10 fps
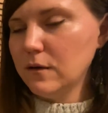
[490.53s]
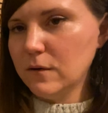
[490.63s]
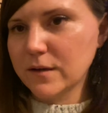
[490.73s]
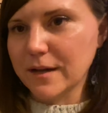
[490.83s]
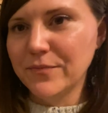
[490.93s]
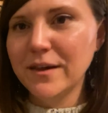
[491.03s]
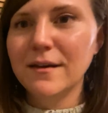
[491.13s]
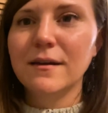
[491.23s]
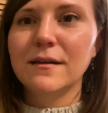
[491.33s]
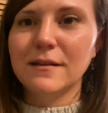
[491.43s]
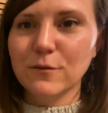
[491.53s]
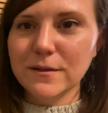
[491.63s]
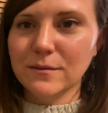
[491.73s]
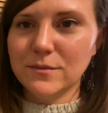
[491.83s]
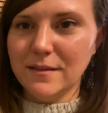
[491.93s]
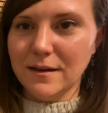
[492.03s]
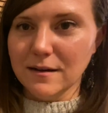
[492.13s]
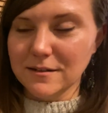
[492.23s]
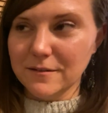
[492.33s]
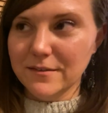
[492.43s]
Okay, now we come to the
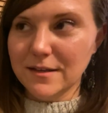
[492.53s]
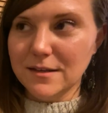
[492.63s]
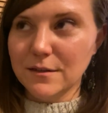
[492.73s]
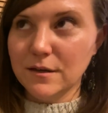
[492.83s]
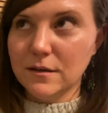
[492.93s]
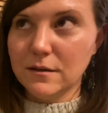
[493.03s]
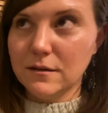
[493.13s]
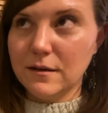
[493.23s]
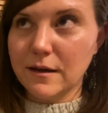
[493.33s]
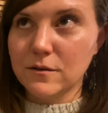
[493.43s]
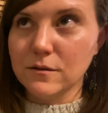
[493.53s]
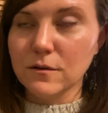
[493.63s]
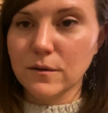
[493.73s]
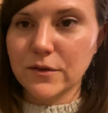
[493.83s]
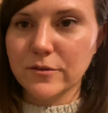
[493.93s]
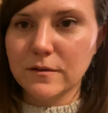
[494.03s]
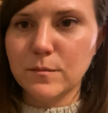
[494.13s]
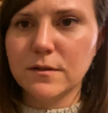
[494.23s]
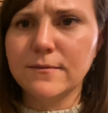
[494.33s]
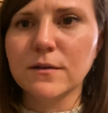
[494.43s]
octaves. And I think, Hector, your question
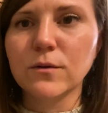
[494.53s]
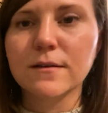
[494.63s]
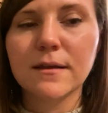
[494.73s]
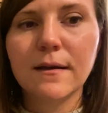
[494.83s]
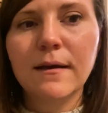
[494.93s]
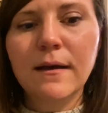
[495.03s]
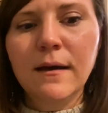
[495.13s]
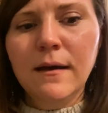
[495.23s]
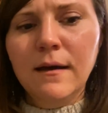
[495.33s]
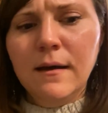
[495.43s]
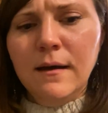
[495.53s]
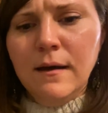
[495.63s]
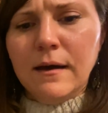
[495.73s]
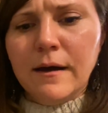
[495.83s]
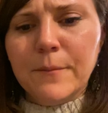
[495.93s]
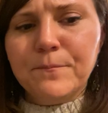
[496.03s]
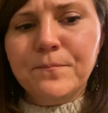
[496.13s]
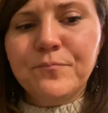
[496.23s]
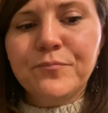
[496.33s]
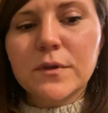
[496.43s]
specifically was, um,
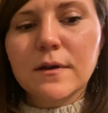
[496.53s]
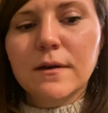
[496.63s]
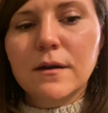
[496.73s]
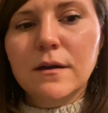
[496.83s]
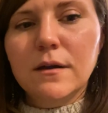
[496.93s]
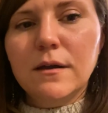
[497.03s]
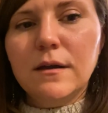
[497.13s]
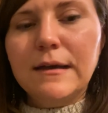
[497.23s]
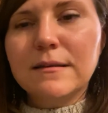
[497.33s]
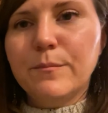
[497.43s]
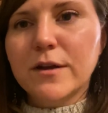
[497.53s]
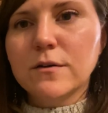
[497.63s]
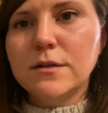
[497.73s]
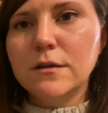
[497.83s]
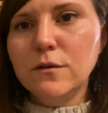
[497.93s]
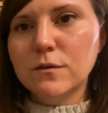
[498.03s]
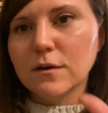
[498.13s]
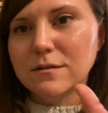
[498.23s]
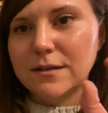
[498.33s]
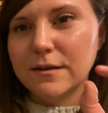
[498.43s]
is it better to use
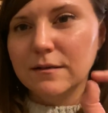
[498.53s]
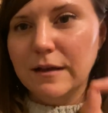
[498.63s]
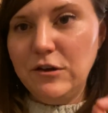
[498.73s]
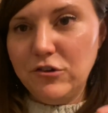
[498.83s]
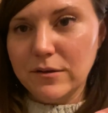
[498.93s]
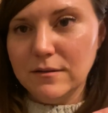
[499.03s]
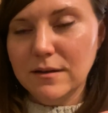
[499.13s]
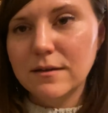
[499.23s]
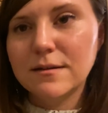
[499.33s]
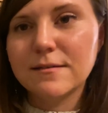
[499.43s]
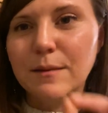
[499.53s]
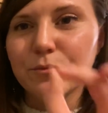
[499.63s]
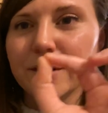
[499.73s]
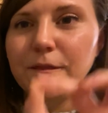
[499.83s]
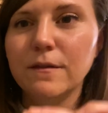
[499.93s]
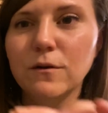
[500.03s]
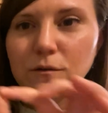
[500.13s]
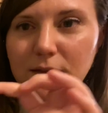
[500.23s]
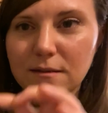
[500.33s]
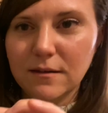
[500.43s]
articulation to separate the
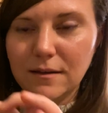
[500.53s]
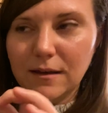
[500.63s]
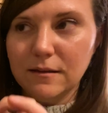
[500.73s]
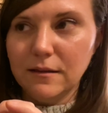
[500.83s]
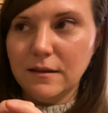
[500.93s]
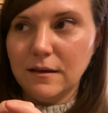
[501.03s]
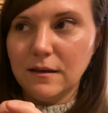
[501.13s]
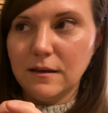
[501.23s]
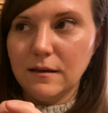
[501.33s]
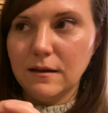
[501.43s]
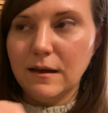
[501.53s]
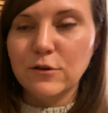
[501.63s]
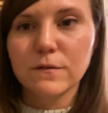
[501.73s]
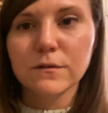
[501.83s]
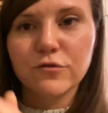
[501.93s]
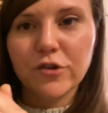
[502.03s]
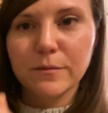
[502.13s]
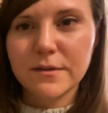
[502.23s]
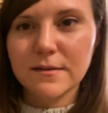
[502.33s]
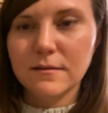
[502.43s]
notes in the interval
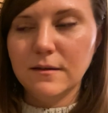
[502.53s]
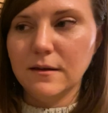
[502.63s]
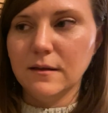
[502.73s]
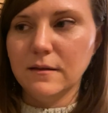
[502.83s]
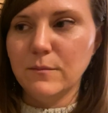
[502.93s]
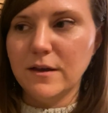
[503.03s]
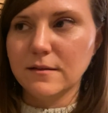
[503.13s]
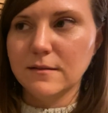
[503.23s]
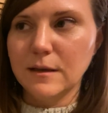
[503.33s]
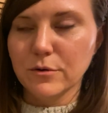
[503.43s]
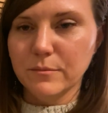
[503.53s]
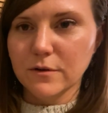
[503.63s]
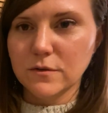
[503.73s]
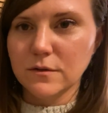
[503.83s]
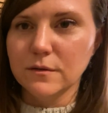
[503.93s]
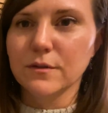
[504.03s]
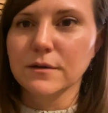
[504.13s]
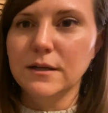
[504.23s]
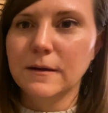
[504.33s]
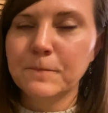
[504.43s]
jumps in the Mason's Apron part two and
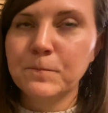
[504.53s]
three,